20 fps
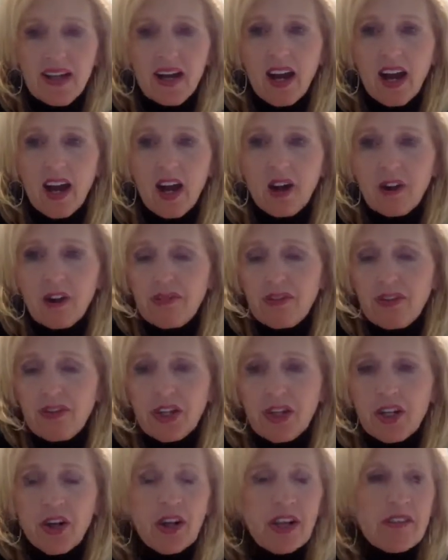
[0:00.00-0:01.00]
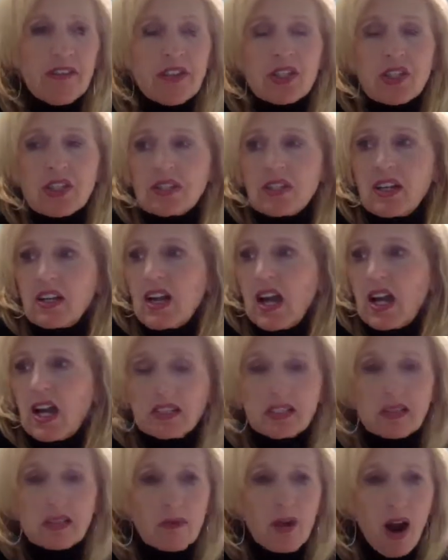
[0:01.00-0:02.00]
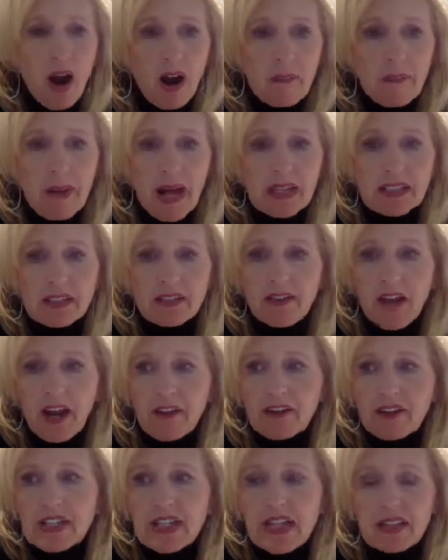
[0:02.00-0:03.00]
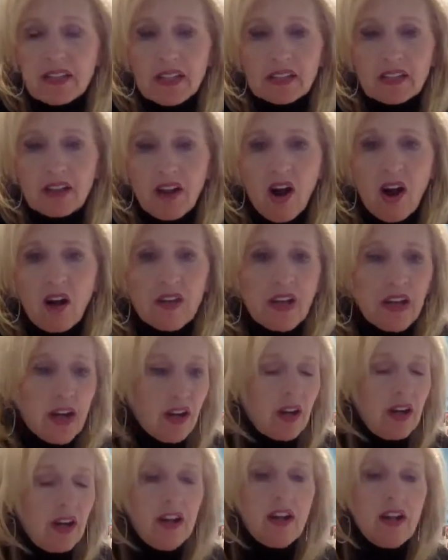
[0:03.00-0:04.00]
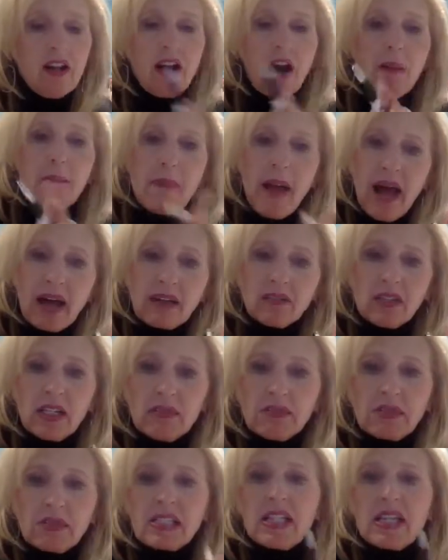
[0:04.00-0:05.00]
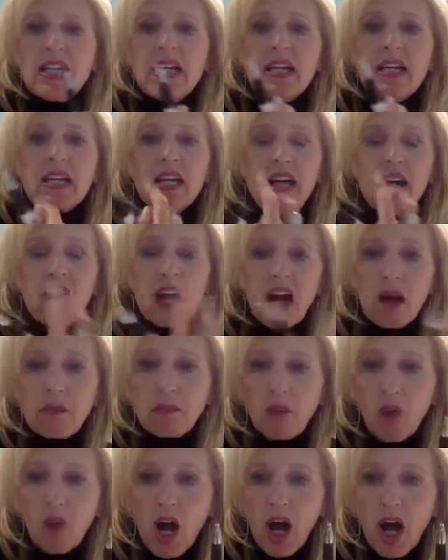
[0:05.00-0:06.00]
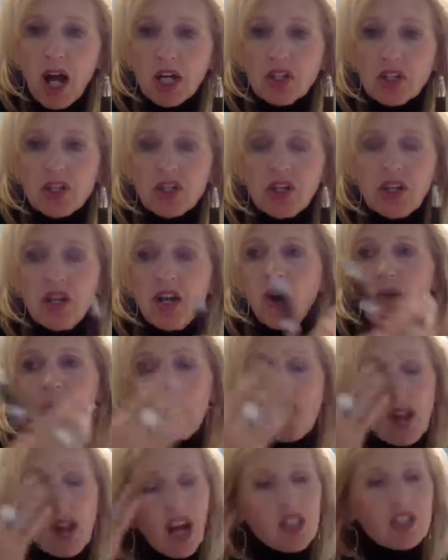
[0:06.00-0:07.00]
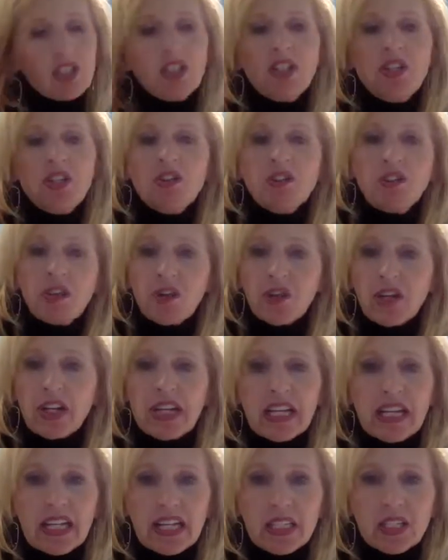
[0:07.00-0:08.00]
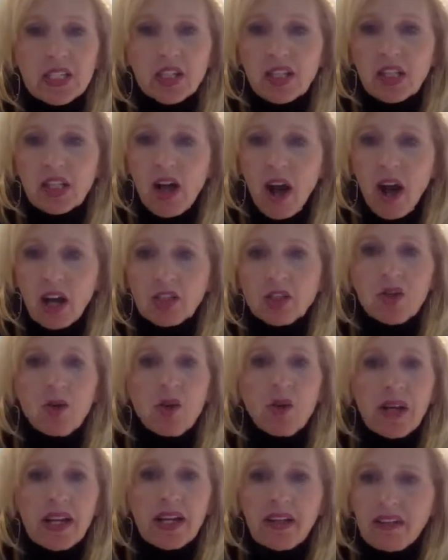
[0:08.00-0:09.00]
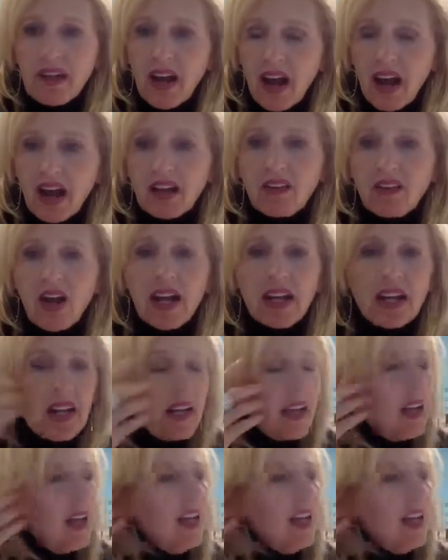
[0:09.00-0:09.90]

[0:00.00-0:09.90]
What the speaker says: of, even just a custom compact of everything that's on there, a matte lipstick, a blush, well, gosh, then you're going to get into the contouring and the highlighting.